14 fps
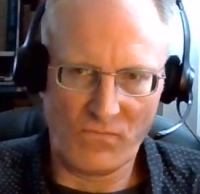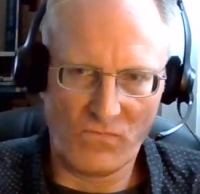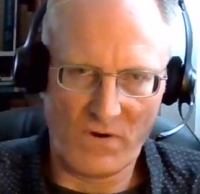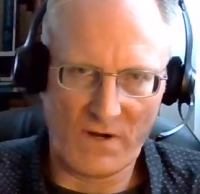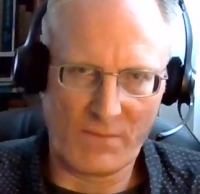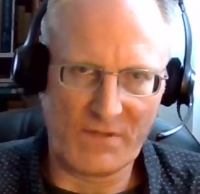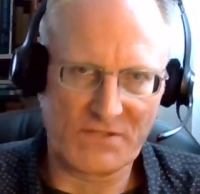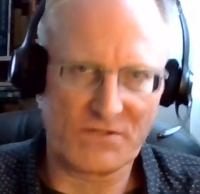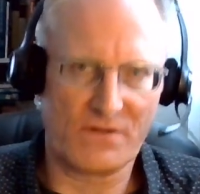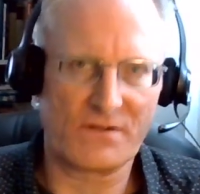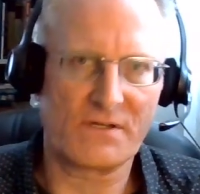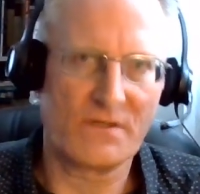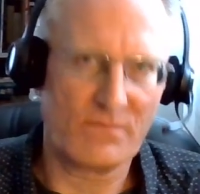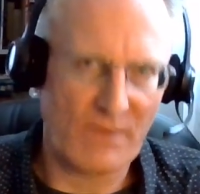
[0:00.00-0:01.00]
What am I
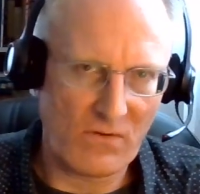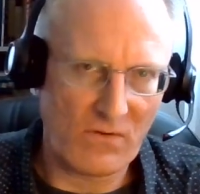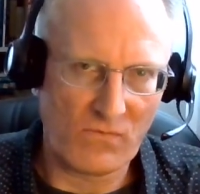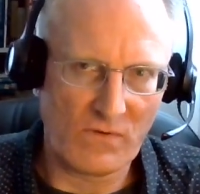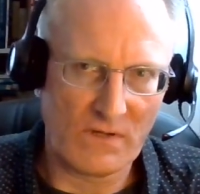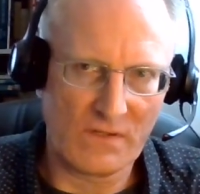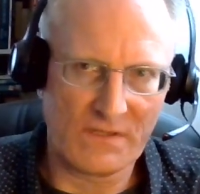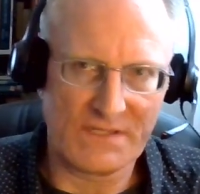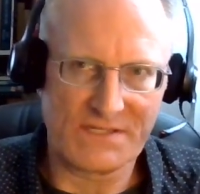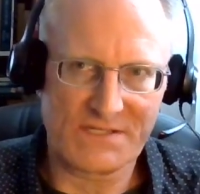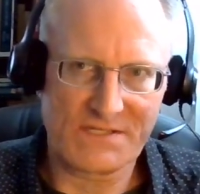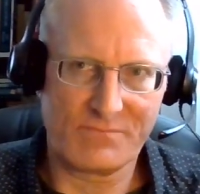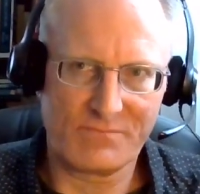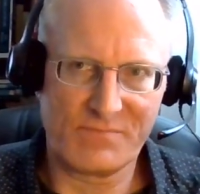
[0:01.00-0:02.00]
talking about? Well,
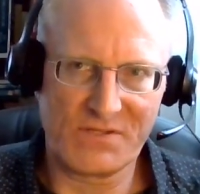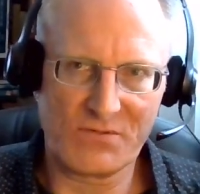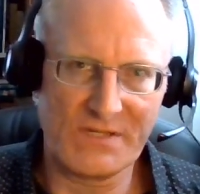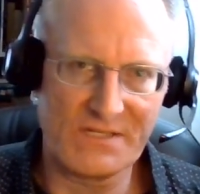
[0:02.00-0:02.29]
between